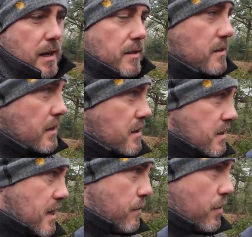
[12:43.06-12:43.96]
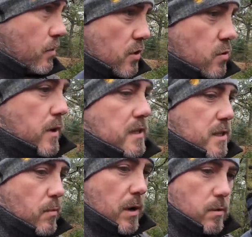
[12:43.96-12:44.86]
That's the typical
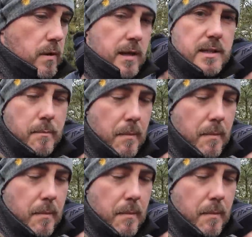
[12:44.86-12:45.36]
twit-to-woo. That's the